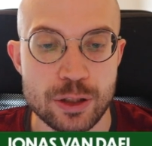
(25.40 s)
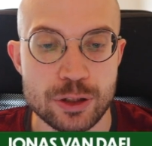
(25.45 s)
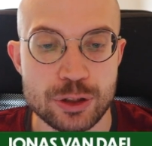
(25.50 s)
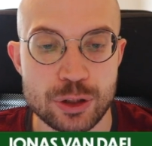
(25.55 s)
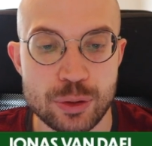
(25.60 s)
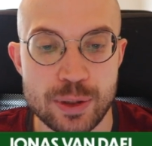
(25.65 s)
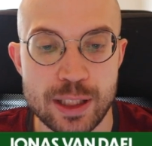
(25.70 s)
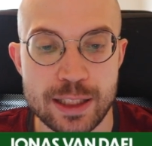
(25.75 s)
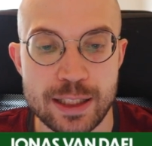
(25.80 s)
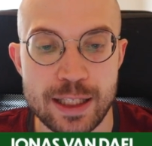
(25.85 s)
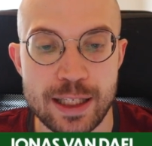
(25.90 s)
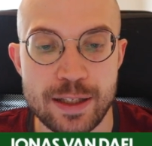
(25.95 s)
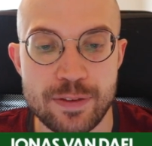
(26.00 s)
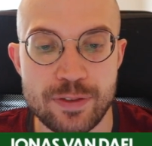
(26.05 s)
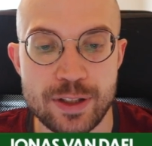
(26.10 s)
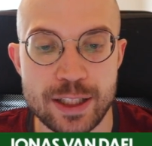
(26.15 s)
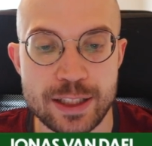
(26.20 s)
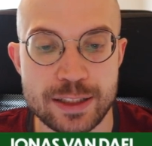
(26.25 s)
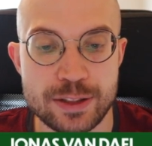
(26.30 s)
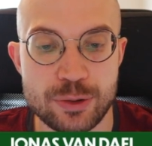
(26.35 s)
so that
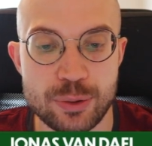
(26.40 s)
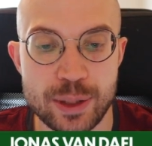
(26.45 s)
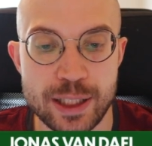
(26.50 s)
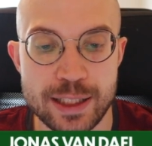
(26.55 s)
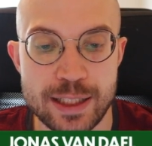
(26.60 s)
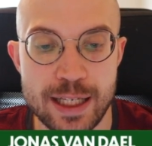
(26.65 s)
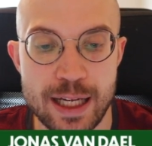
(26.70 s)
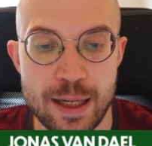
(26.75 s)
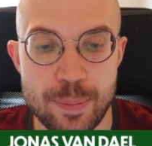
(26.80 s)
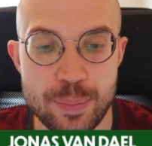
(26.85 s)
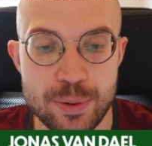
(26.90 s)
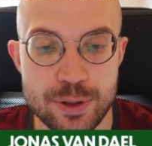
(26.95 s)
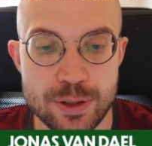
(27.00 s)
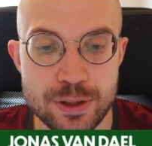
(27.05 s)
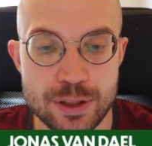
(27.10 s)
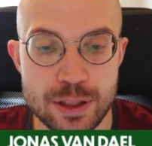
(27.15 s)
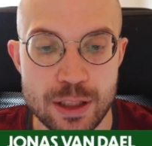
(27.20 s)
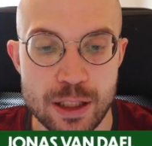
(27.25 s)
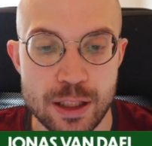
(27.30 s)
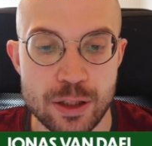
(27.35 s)
if this trade
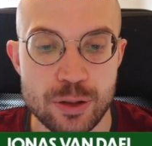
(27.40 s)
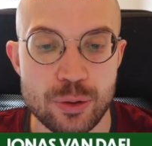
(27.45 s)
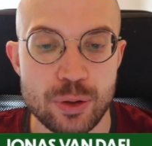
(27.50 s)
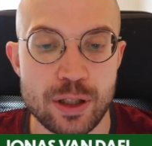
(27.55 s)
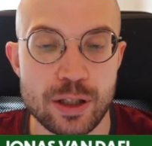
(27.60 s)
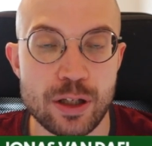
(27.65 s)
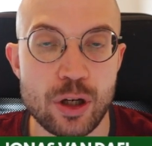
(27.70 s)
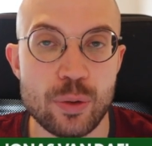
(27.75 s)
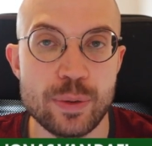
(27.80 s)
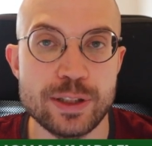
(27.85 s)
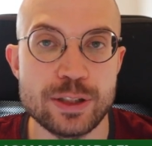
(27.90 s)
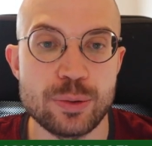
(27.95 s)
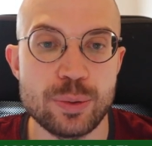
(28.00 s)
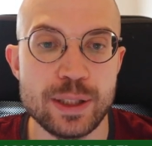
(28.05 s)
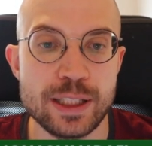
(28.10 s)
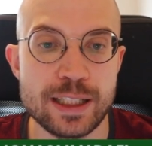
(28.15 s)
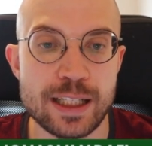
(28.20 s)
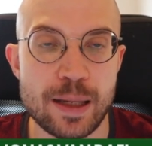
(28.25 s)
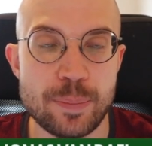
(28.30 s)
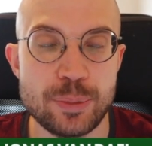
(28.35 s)
happens, you can always
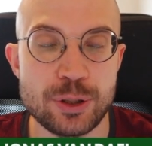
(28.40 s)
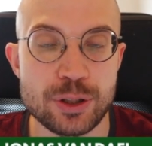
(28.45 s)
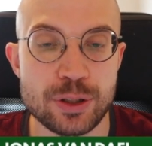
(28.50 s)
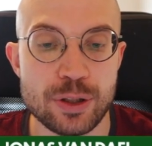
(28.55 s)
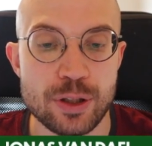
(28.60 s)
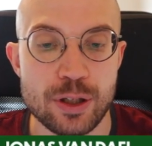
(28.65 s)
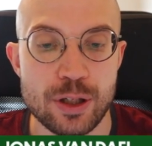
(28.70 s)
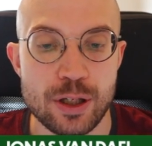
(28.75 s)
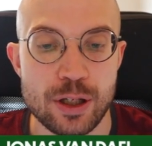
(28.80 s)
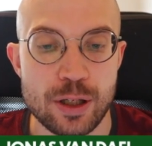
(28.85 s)
recapture.